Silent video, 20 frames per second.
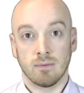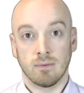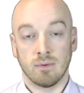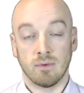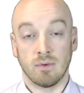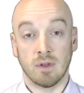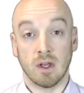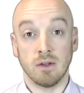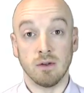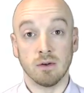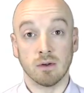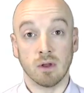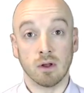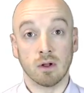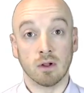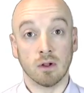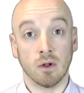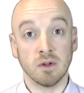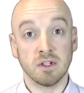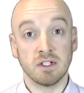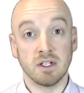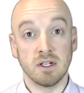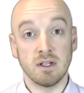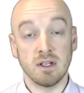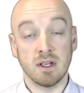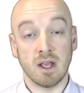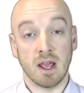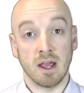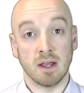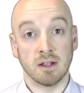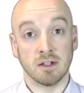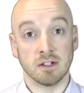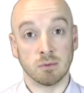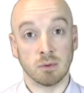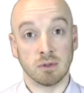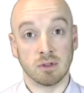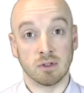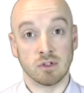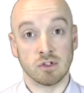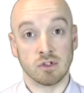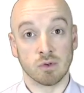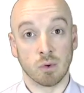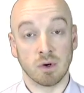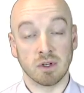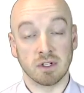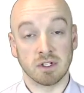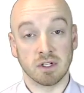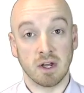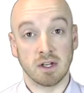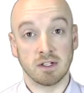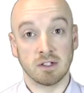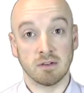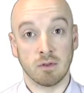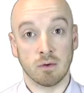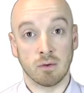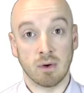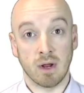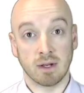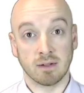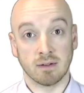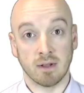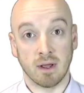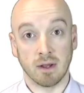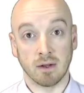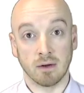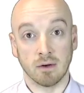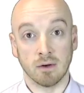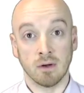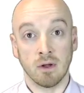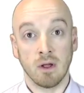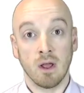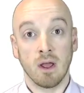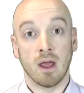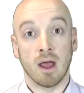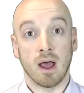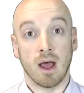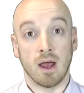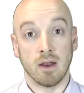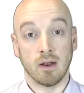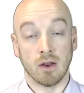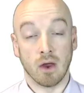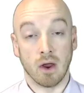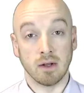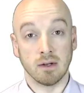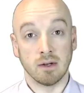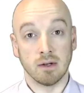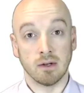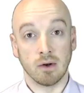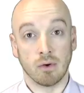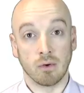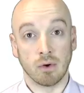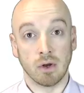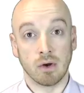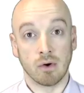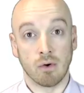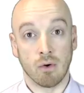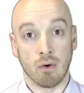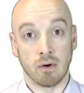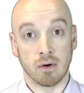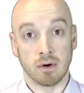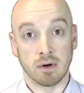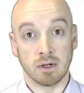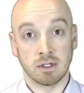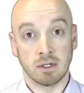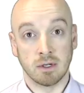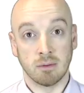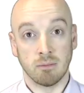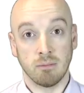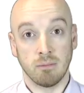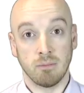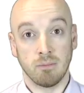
Then you can close in the ends with the short sides of the rectangle at 90-degree corners.